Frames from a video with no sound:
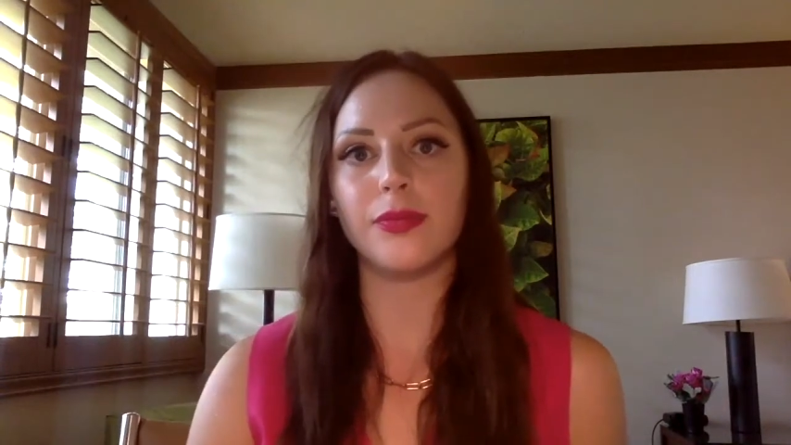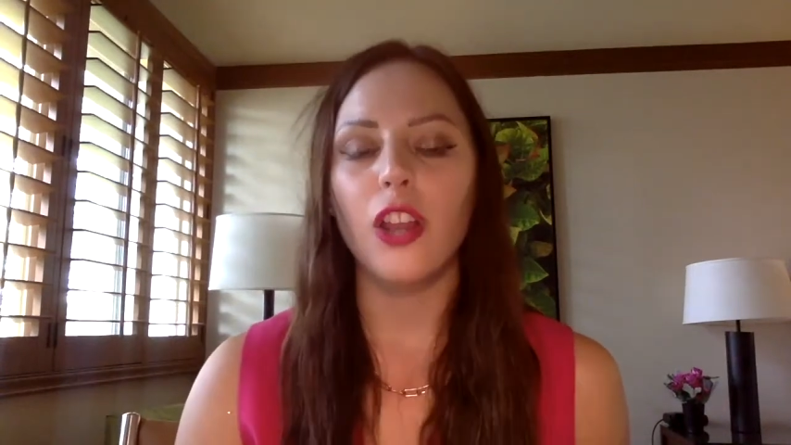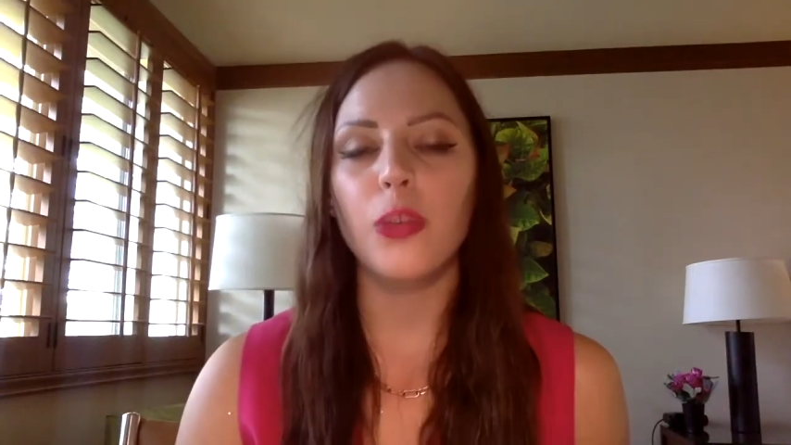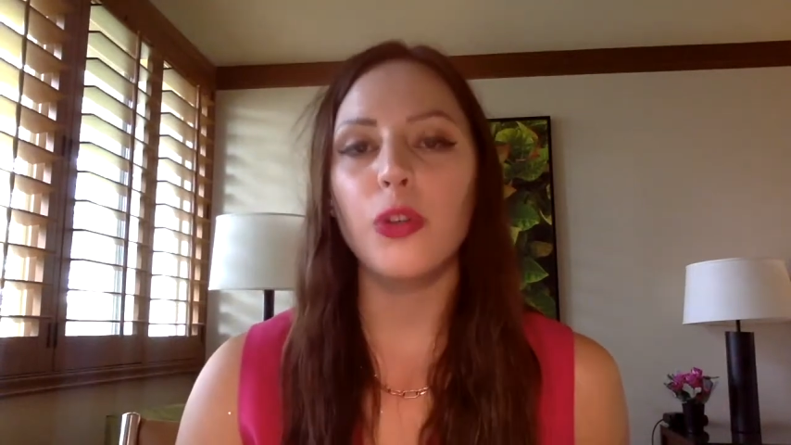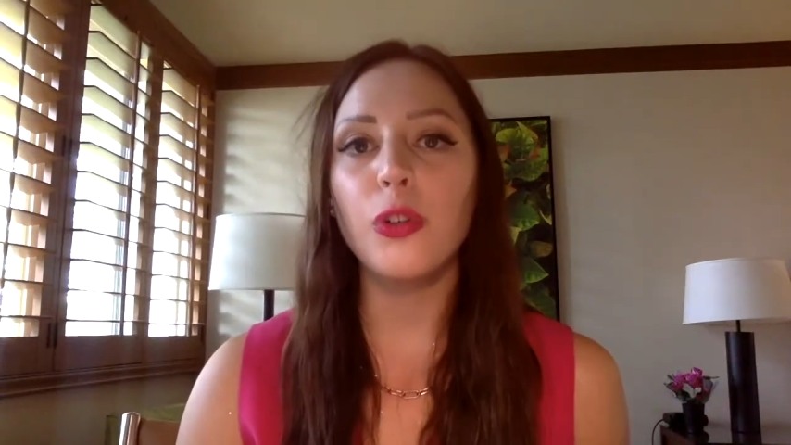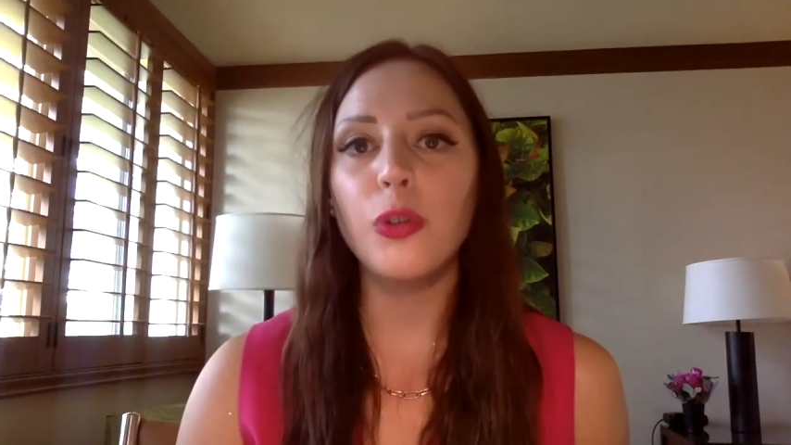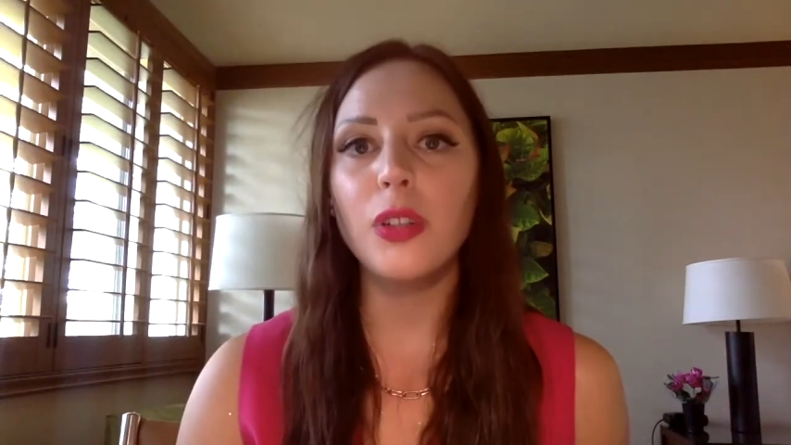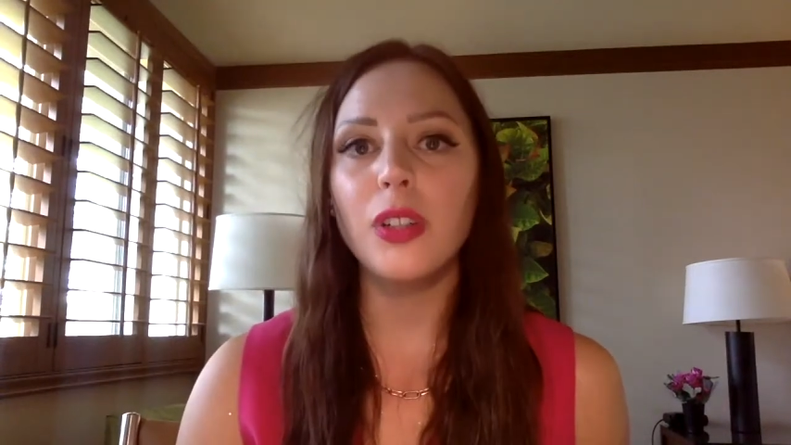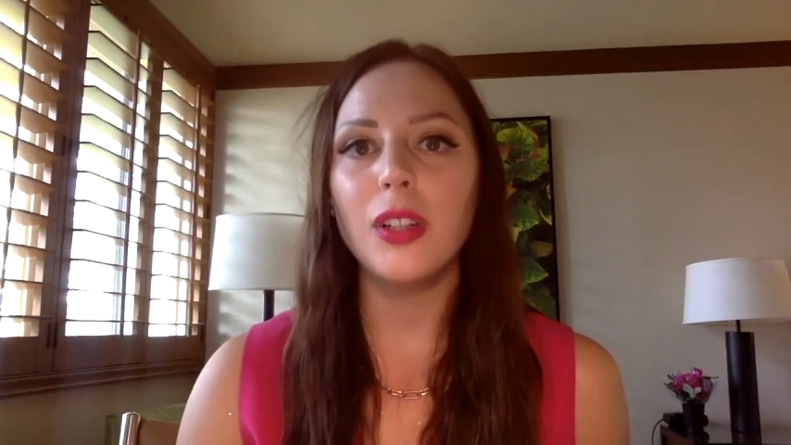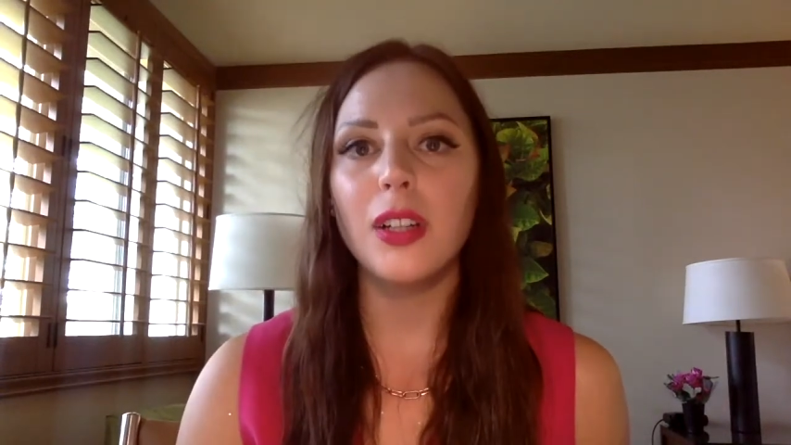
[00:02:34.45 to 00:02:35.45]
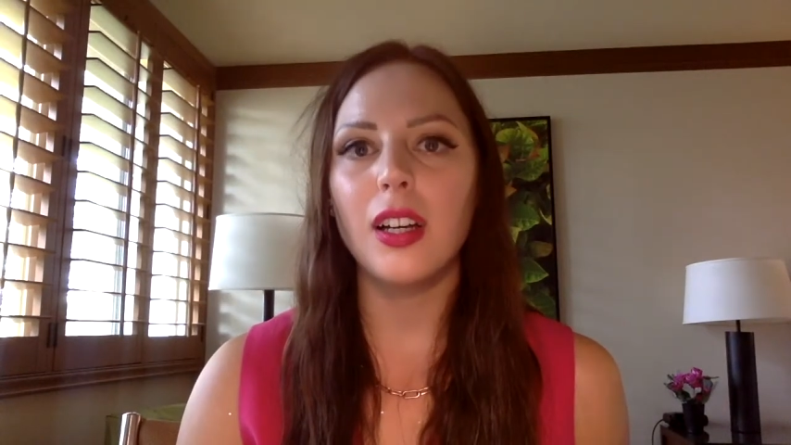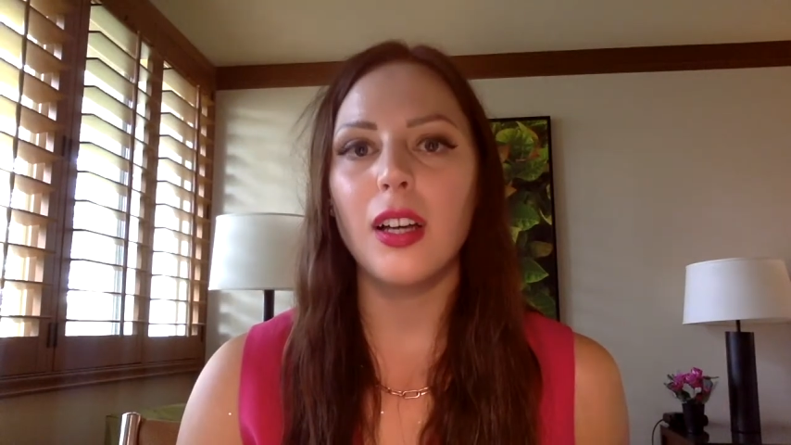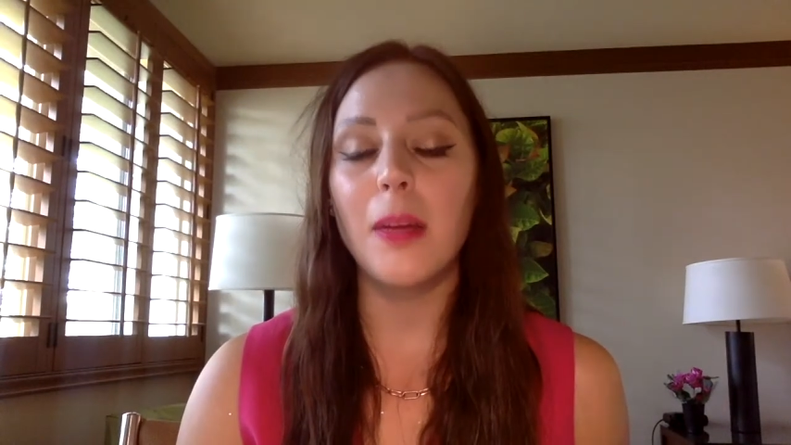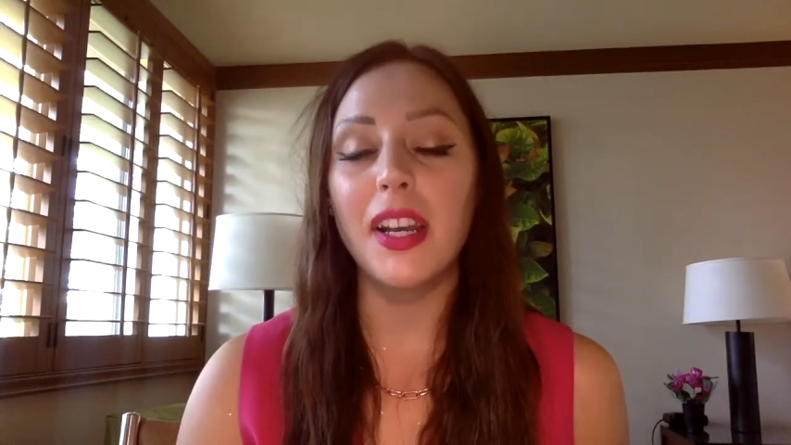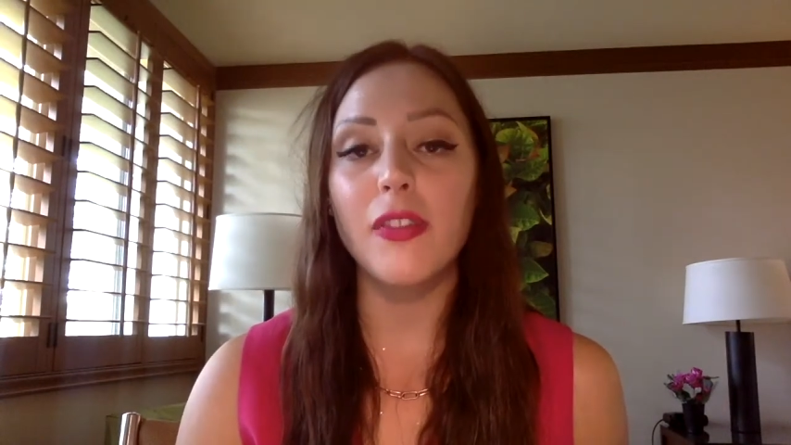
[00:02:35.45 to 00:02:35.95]
Through
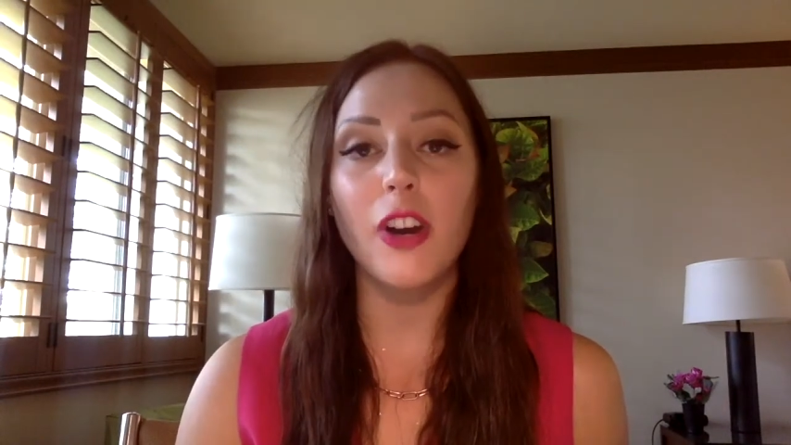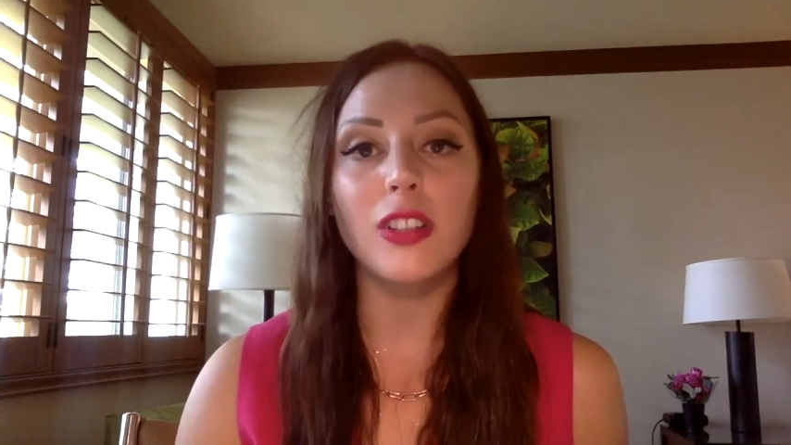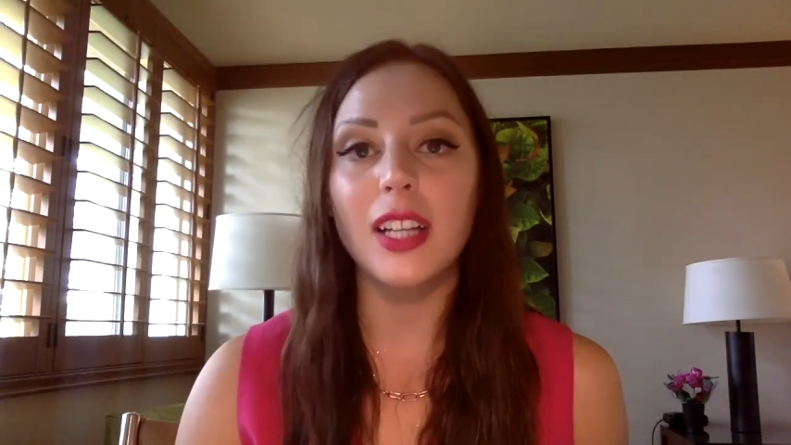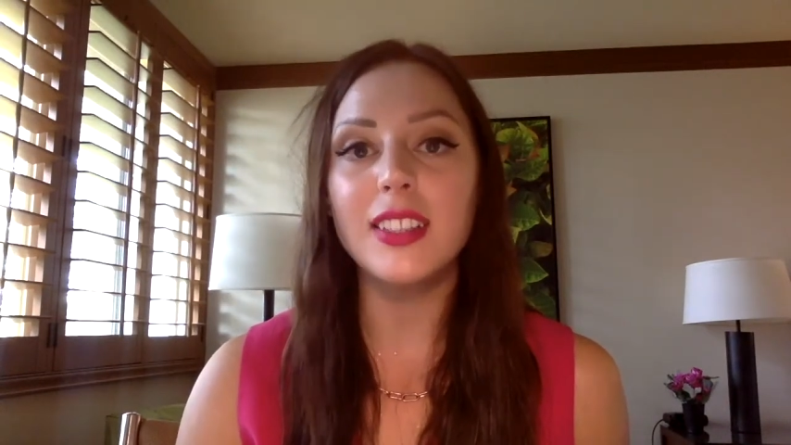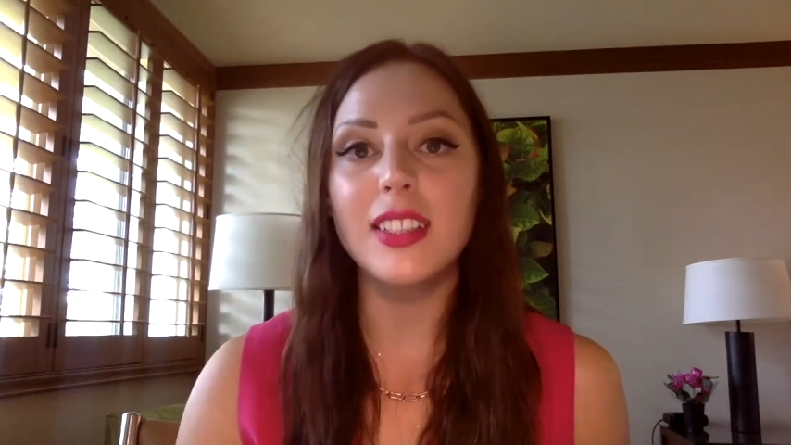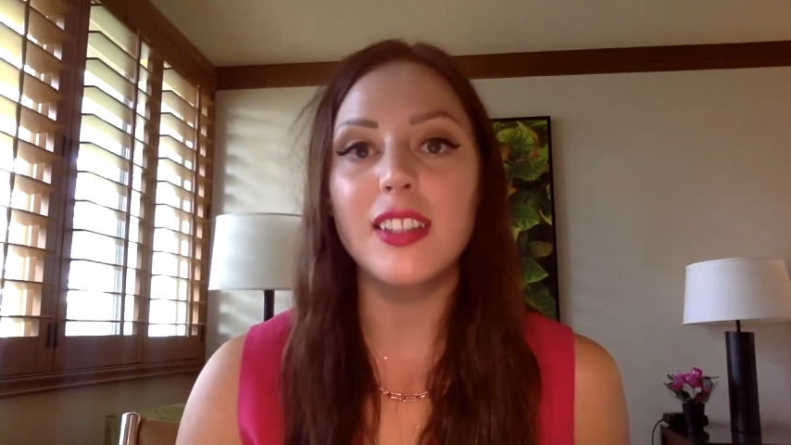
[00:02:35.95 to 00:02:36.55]
many of our lenses,